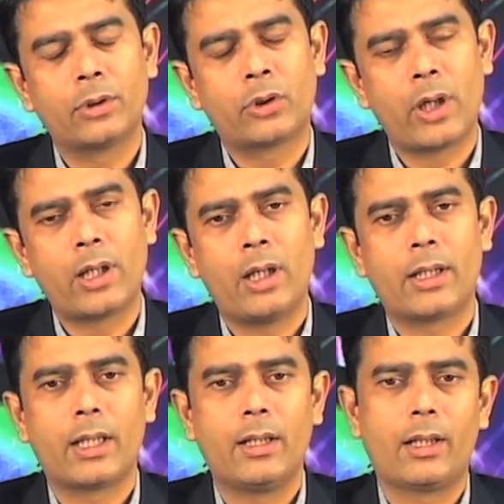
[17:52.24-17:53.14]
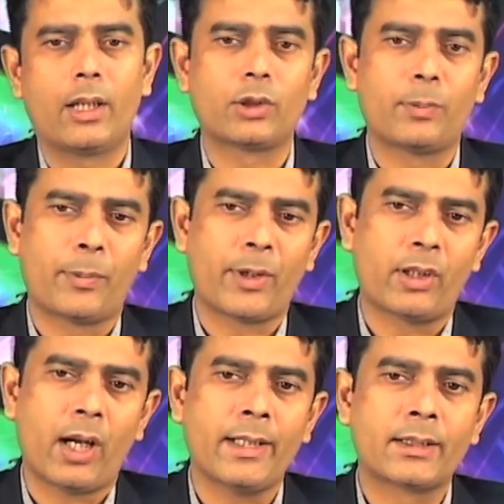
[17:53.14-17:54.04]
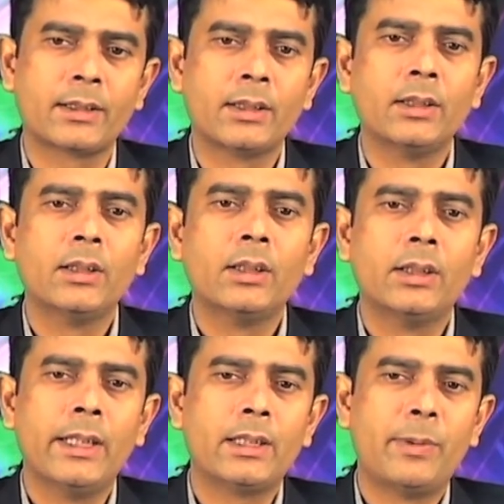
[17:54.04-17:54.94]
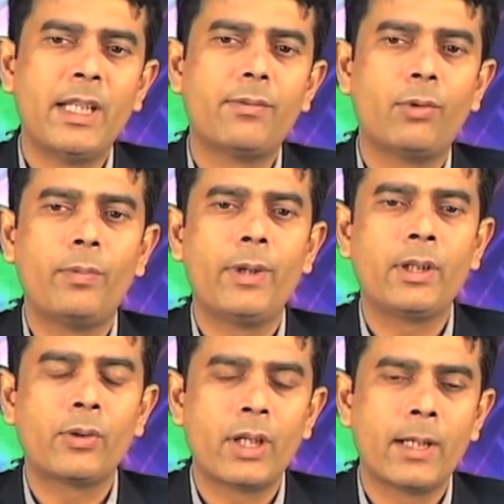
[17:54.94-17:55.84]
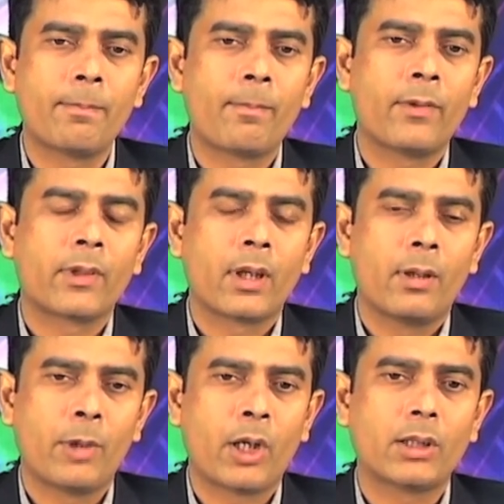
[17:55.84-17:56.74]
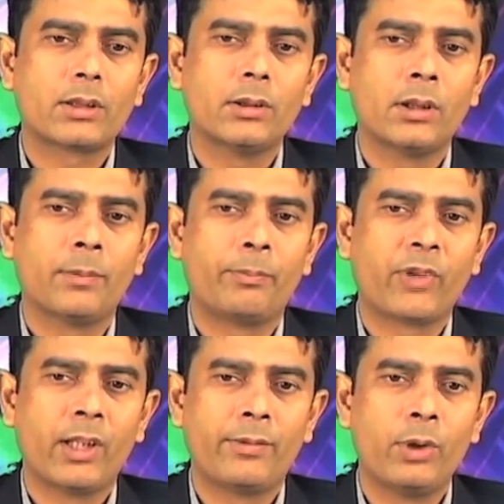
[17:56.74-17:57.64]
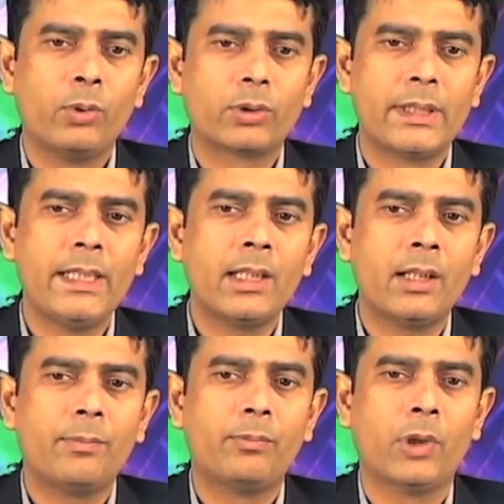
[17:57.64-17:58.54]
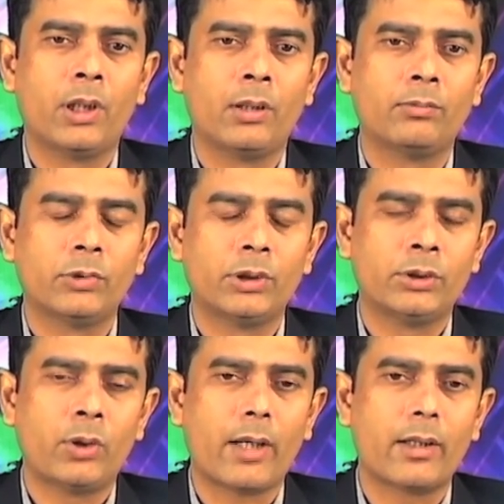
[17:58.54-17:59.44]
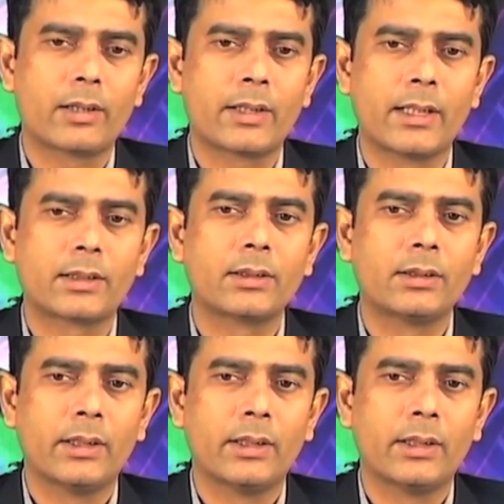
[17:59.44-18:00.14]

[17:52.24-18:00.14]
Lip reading: trade related intellectual property rights is being fulfilled today, because if you see the United States